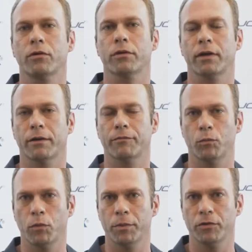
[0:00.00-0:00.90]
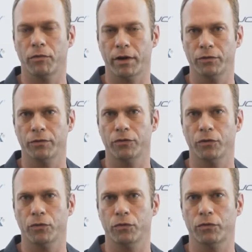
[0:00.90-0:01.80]
Dr. Comfort women's range of
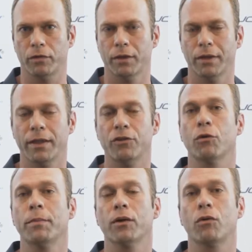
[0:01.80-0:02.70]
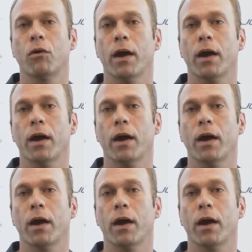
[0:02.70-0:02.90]
shoes. These are a medical